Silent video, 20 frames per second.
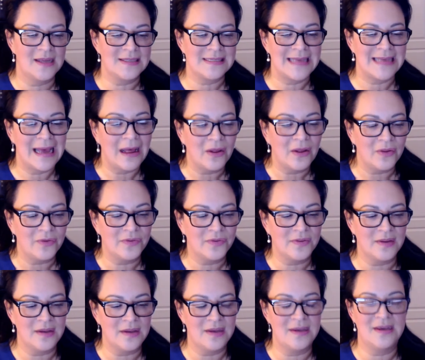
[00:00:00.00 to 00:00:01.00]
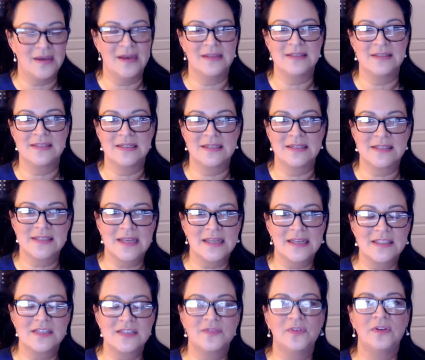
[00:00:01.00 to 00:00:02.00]
healthy and
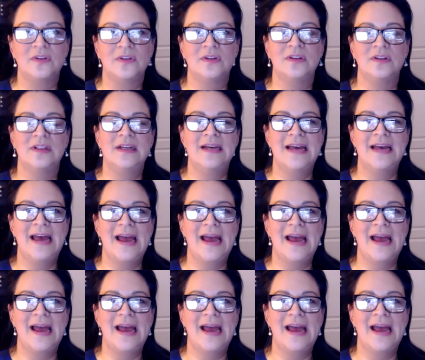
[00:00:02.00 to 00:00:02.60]
successful,